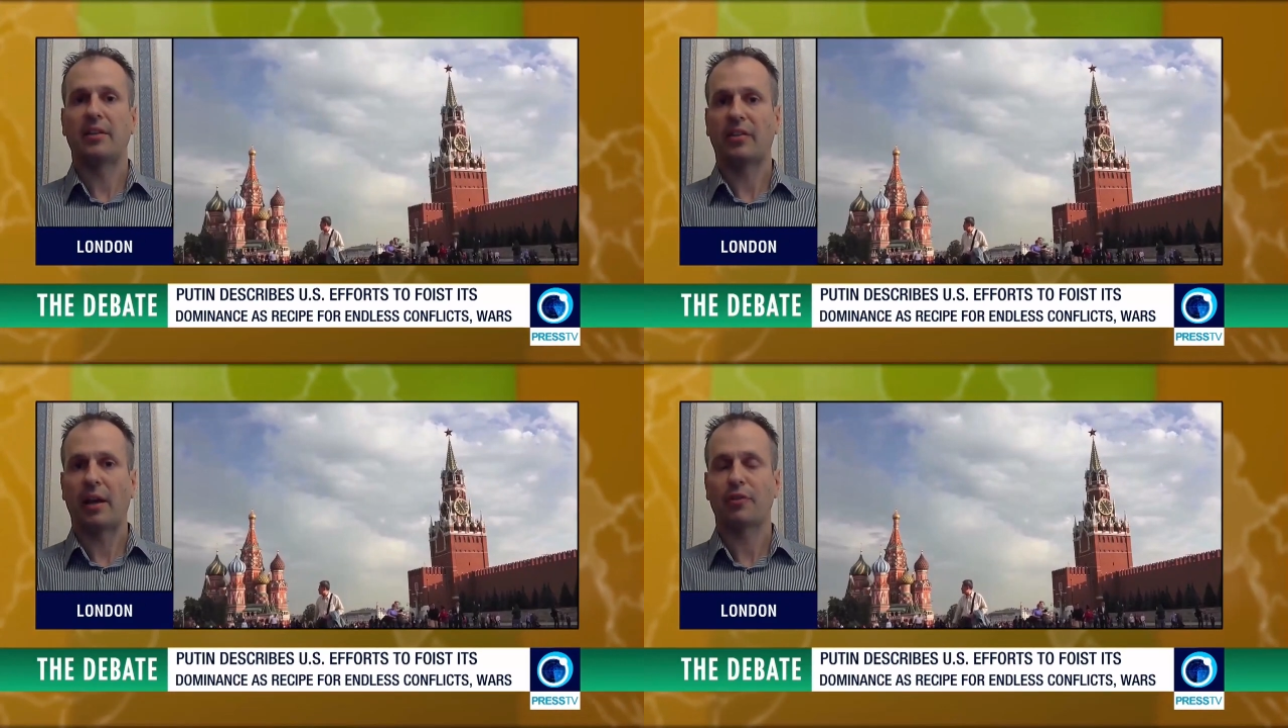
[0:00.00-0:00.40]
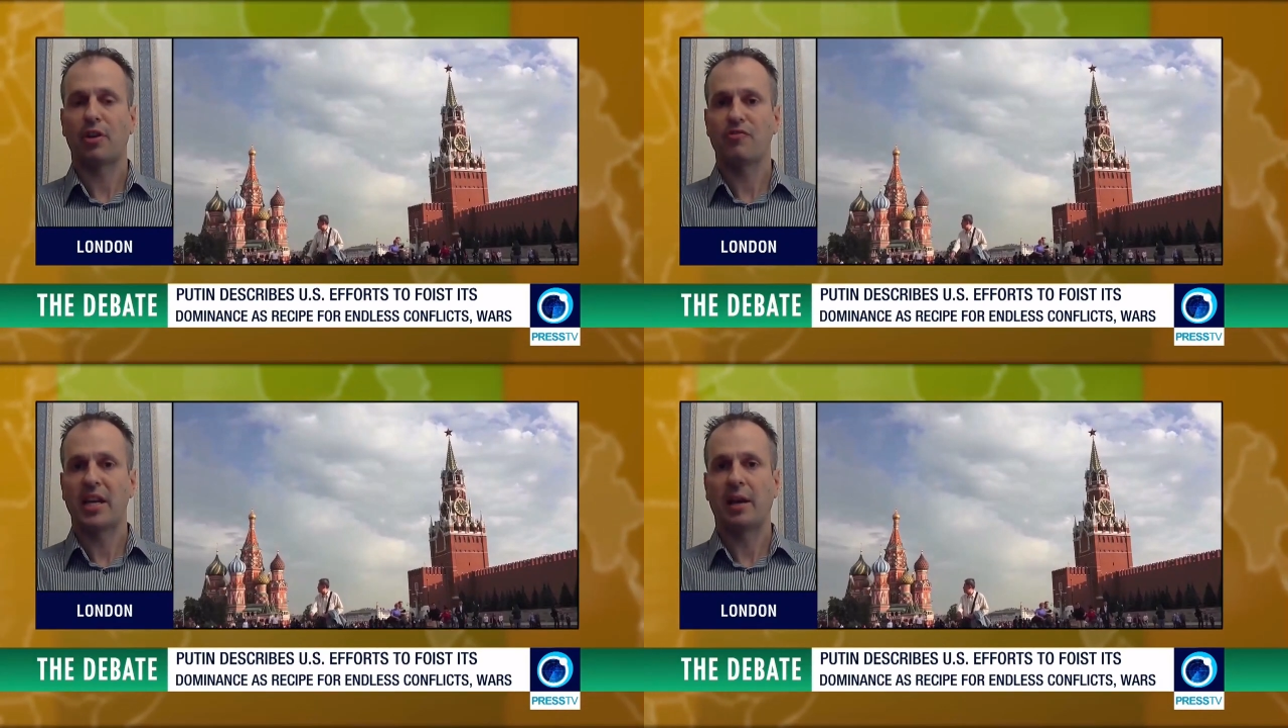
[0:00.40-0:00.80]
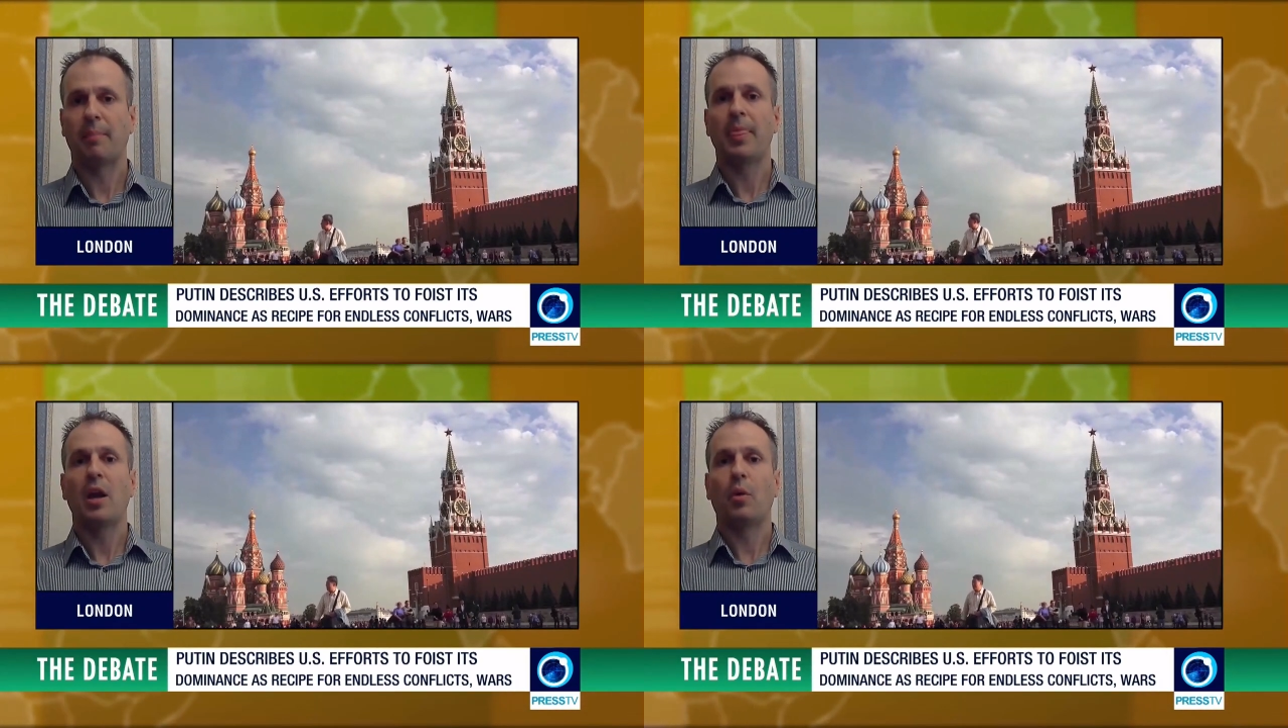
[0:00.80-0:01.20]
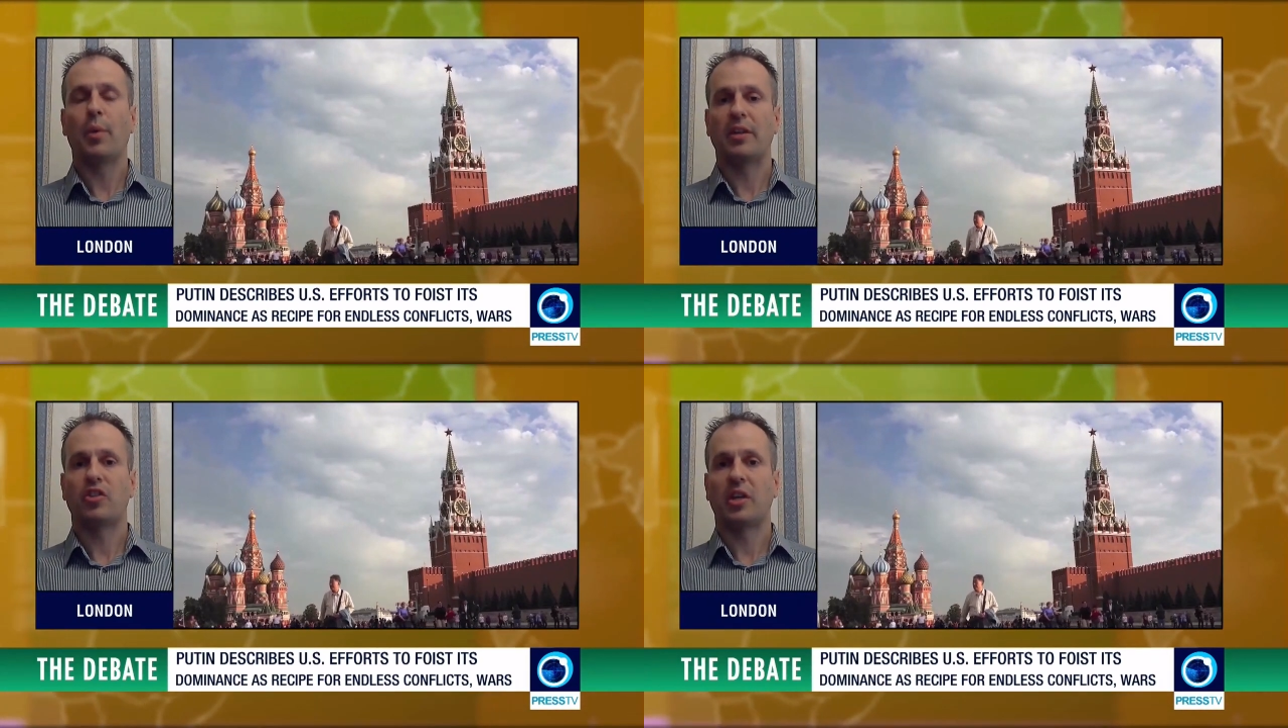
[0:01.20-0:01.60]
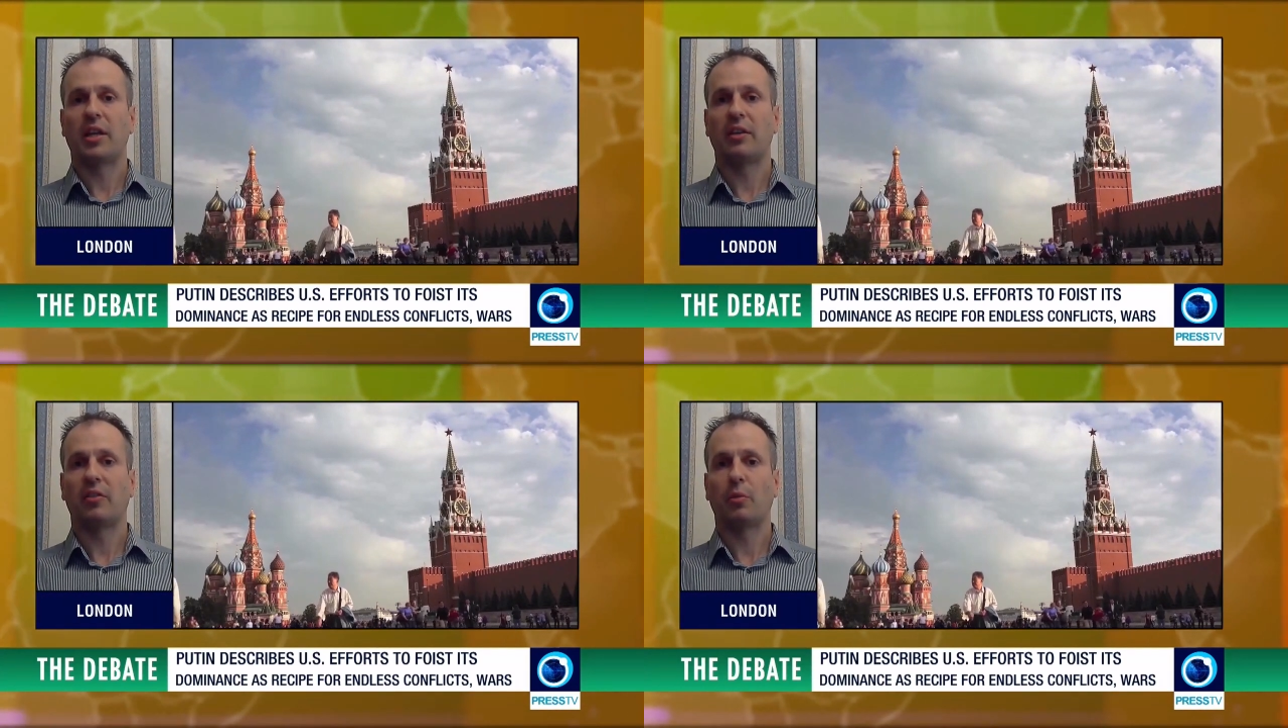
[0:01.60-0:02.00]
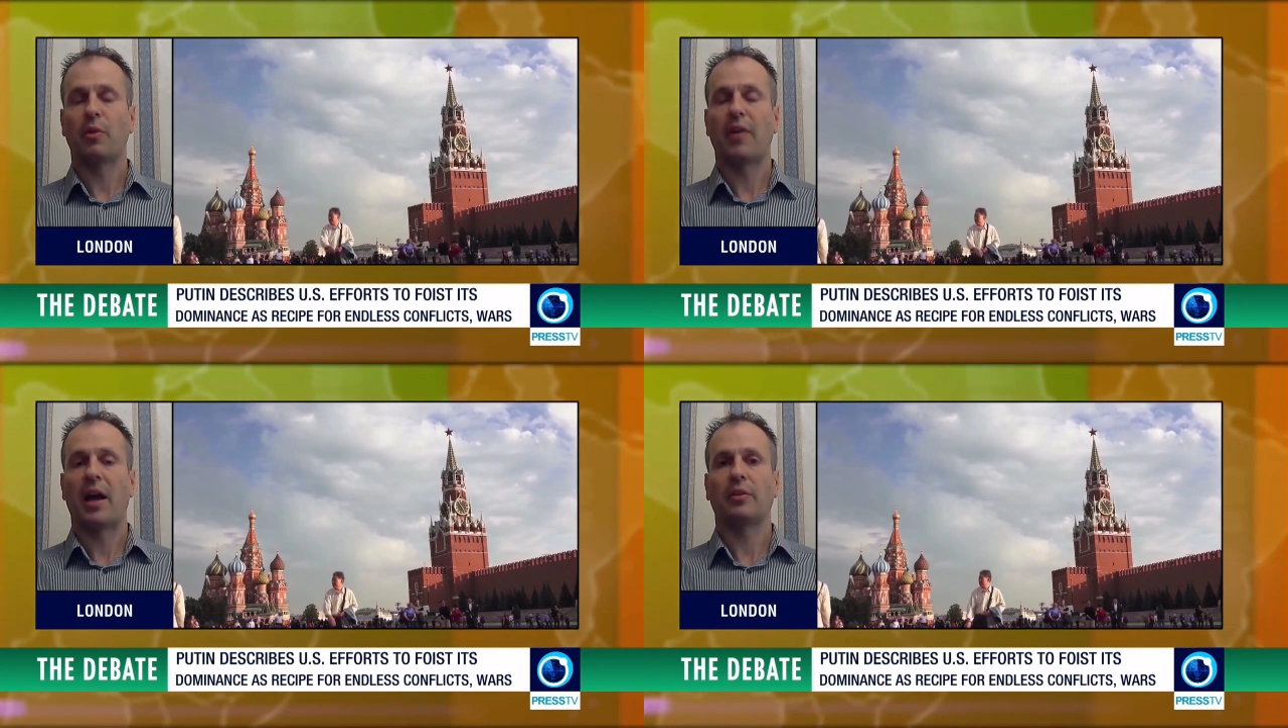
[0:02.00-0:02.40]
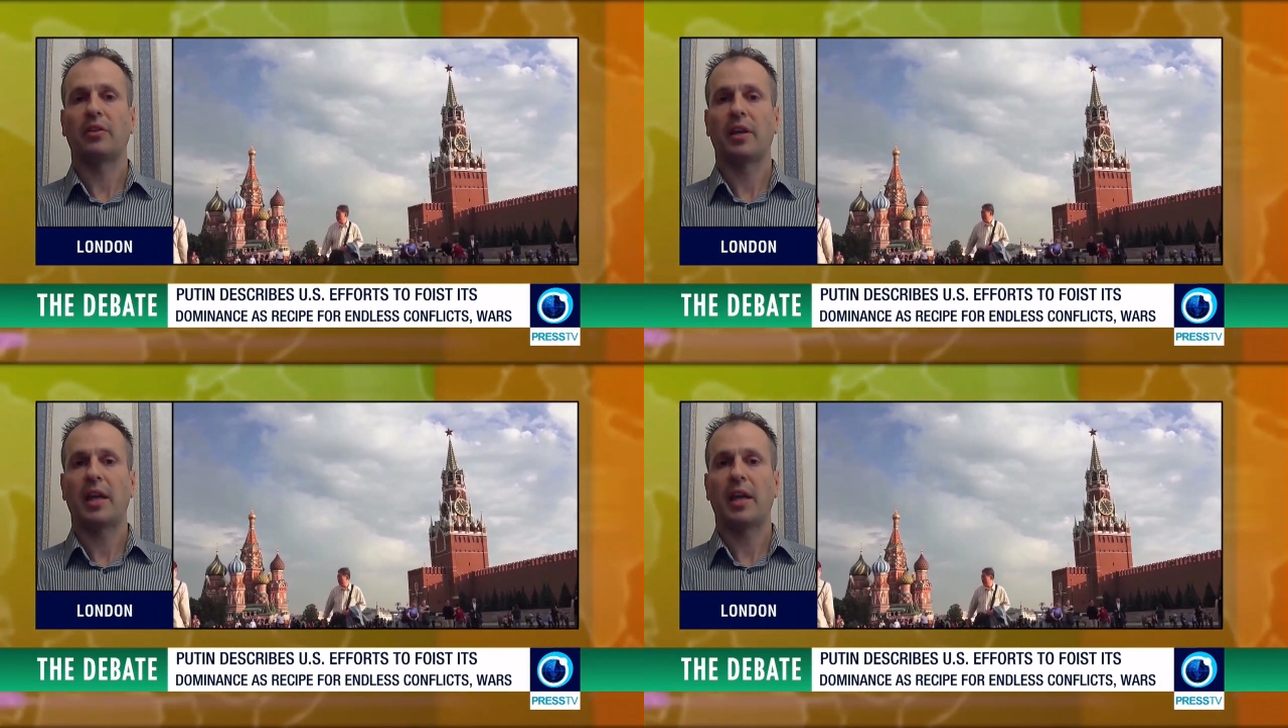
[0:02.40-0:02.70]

South Korea, which is without